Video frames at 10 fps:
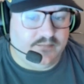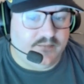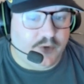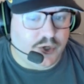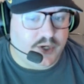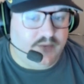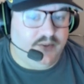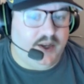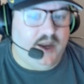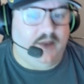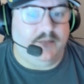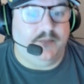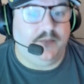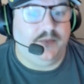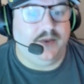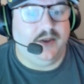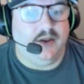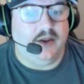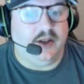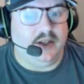version of the game.
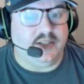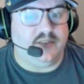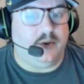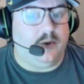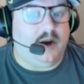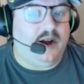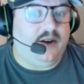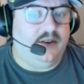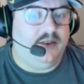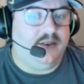least for a while.